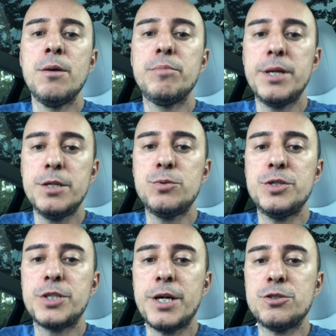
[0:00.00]
Please
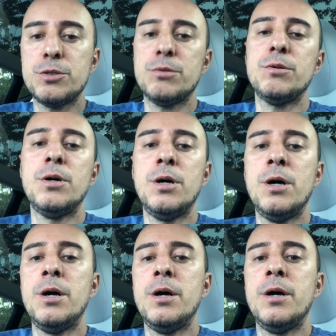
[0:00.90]
reschedule.
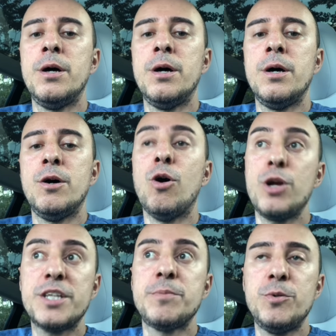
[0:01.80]
Or
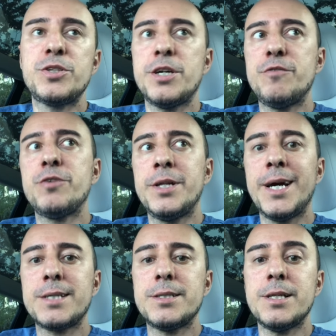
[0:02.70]
it's been rescheduled for the
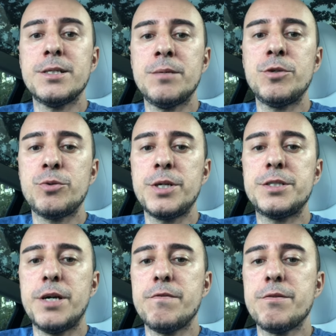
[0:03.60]
next day, December
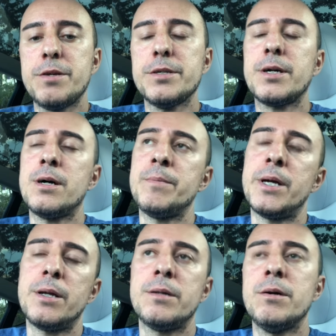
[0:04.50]
27th. I was like, oh, man,
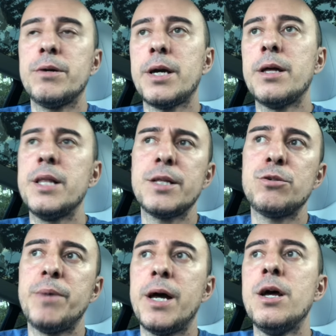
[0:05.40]
okay, not too
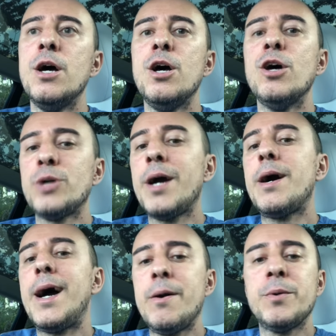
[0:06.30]
bad. So
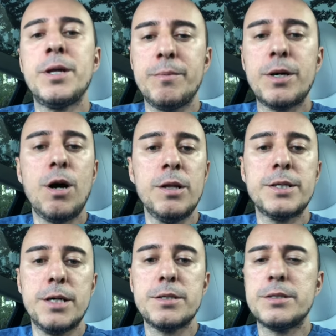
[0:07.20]
I ended up calling
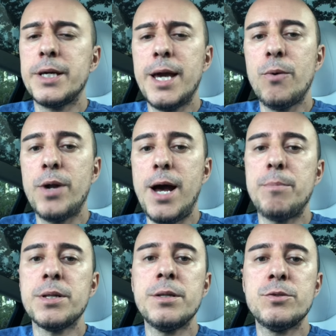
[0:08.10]
Tesla saying, hey, what
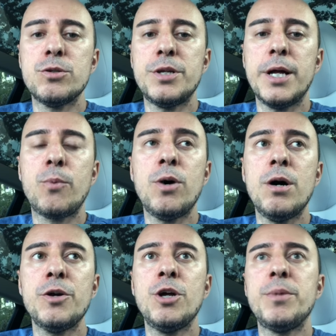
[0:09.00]
happened? So they're like,
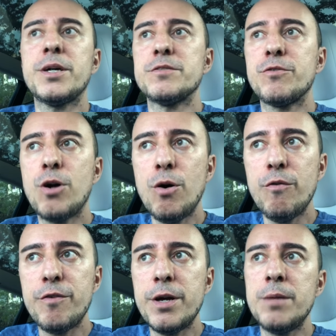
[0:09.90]
well, because of
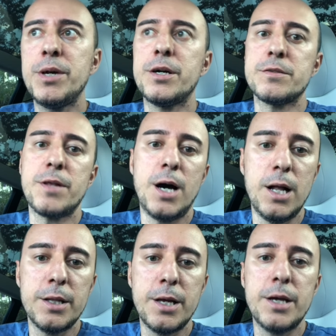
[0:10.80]
COVID, because of the
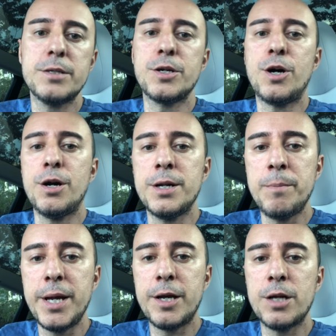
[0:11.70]
holidays, the car didn't
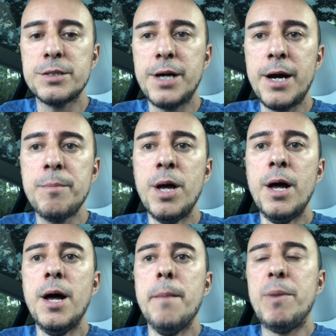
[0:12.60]
make it on time.
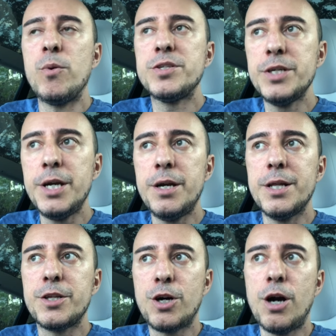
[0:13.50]
But we see here
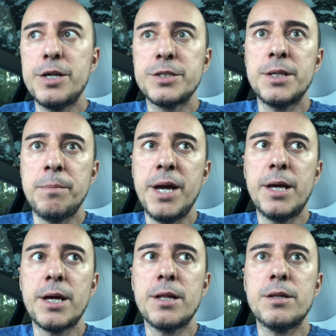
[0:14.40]
that the car is going to make
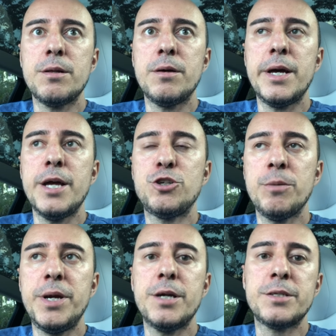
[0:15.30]
it. It should
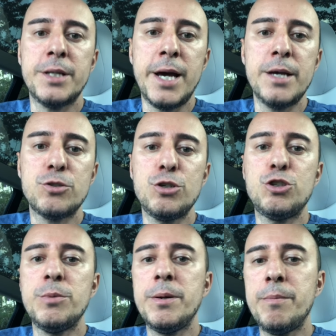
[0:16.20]
be here tonight, so you
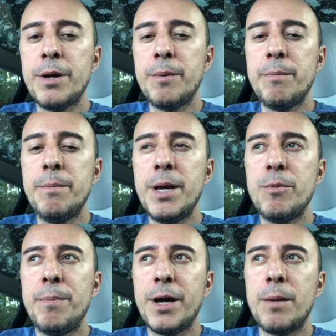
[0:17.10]
should be able
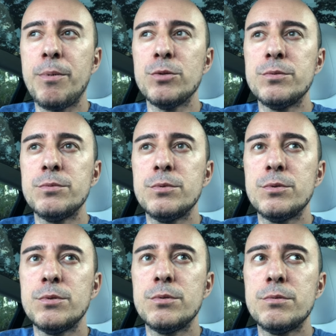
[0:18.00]
to pick it up on
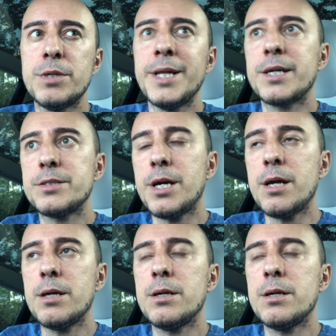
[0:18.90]
the next day.